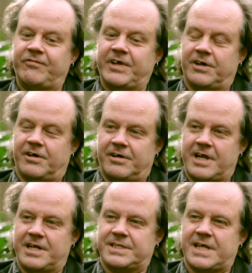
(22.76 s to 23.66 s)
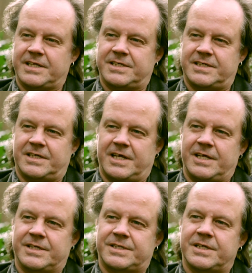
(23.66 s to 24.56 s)
Fear, in a sense,
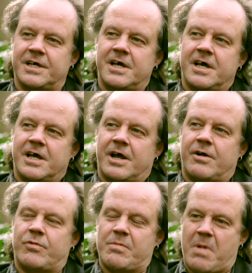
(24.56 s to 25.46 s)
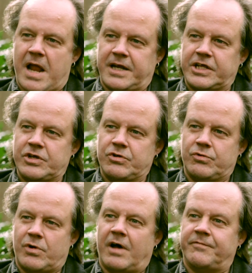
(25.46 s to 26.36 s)
is reminding
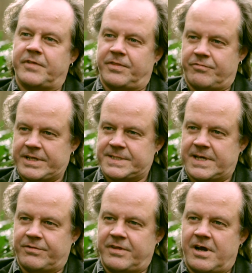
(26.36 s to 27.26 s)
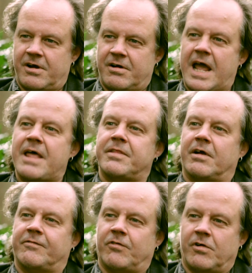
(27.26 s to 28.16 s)
you of the threats out there, and
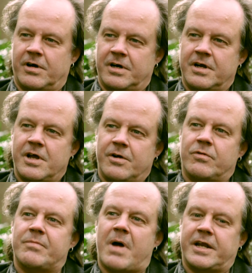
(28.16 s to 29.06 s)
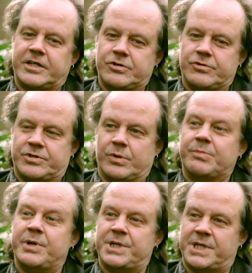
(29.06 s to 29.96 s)
therefore reminding you to
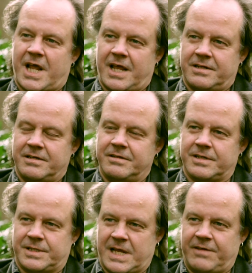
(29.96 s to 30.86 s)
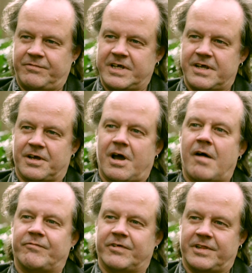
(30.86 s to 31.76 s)
appreciate the safety and the
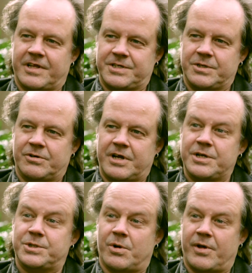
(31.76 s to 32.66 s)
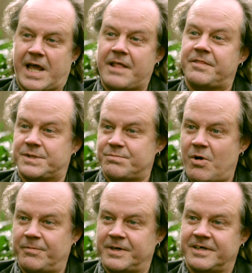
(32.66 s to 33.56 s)
comfort that you're enjoying at this
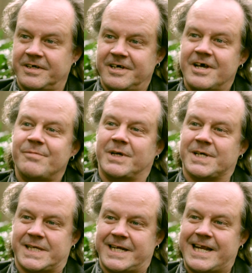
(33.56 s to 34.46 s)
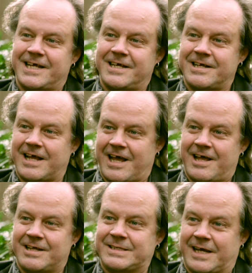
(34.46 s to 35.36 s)
moment, because at any
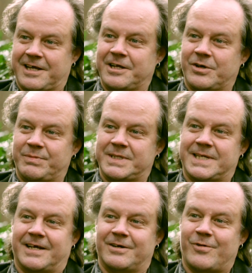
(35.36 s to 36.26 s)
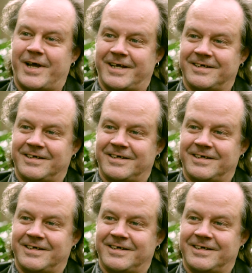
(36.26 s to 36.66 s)
second it could be taken away.